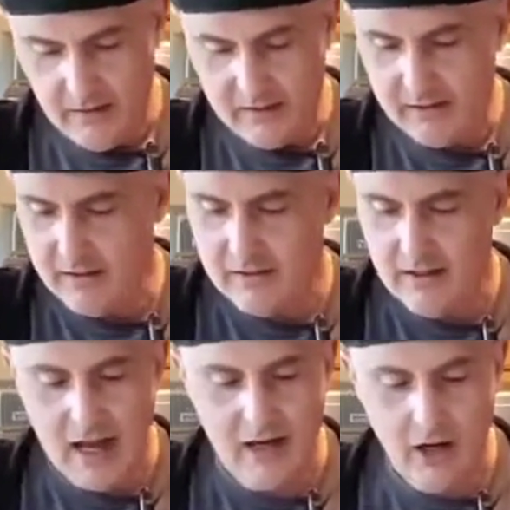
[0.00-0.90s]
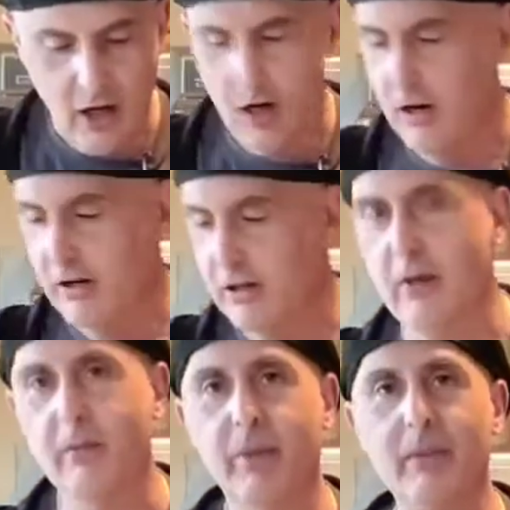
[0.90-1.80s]
And this is not
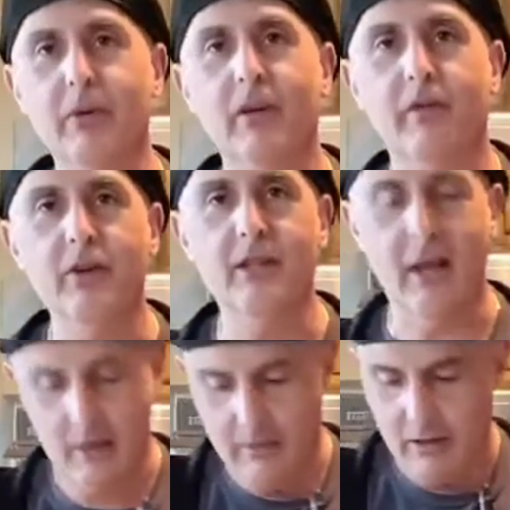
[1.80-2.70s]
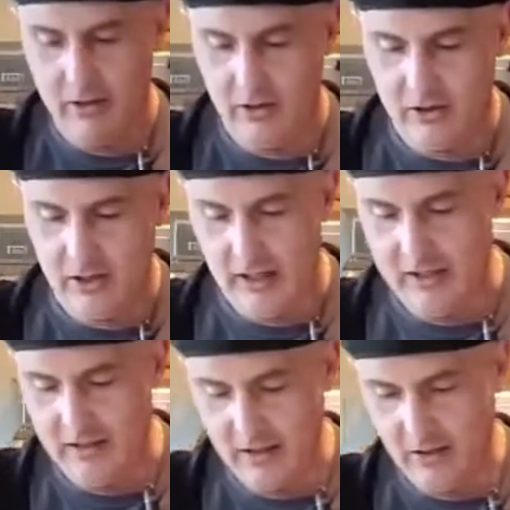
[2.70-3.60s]
hard. People get freaked out about cooking, and
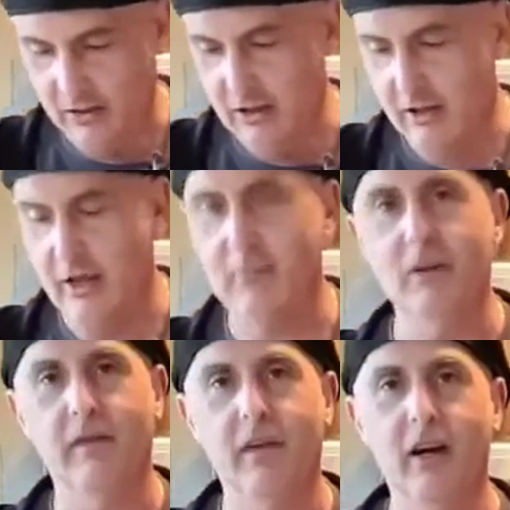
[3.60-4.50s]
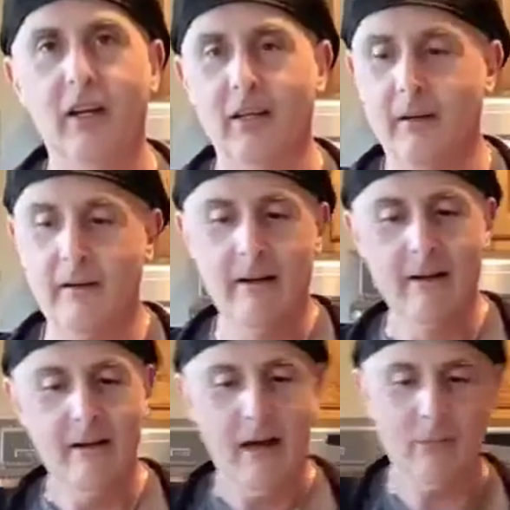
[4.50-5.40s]
I say cooking can be fun.
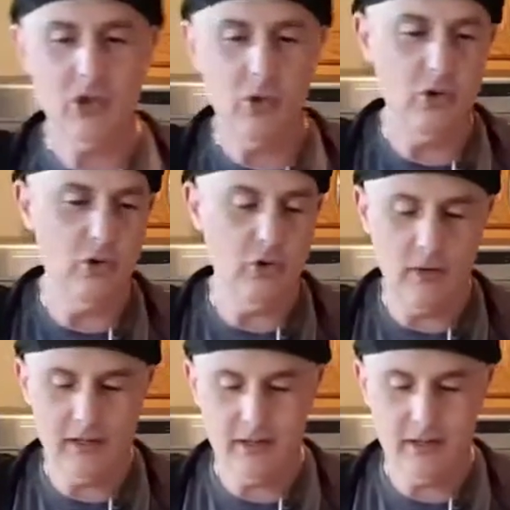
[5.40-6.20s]
I'm showing you